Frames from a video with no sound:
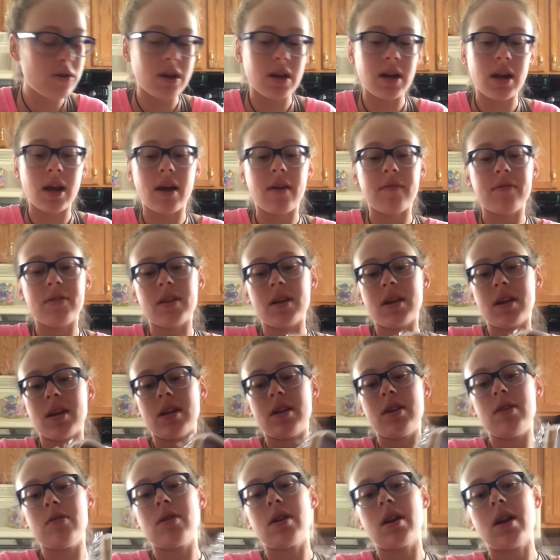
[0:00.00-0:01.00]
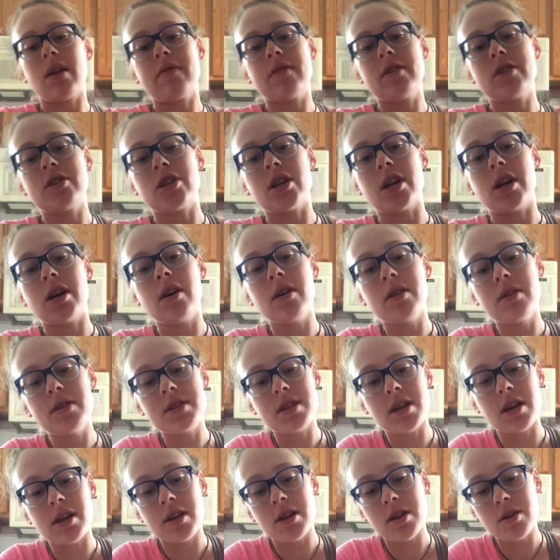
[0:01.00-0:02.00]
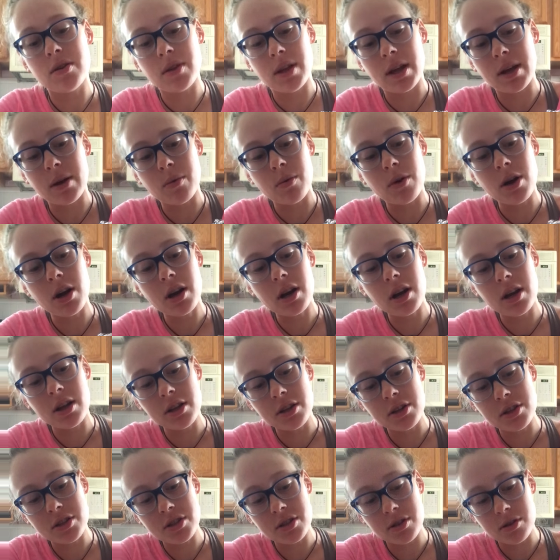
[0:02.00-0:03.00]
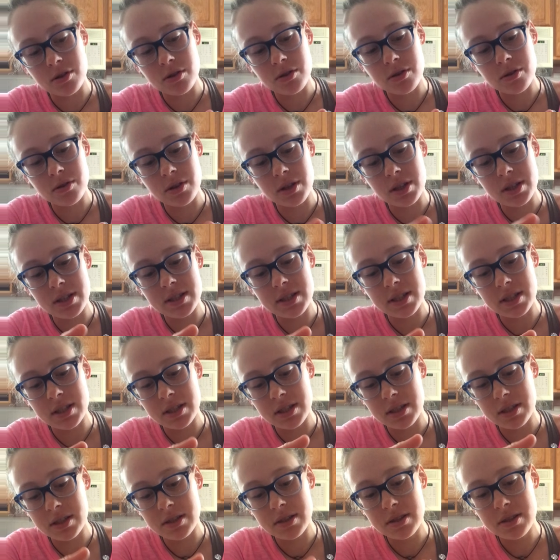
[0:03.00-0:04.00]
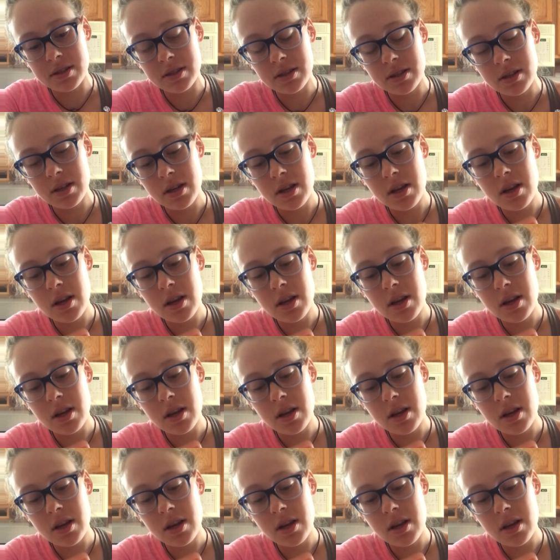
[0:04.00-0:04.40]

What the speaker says: can have the child tell you like what color circle this is,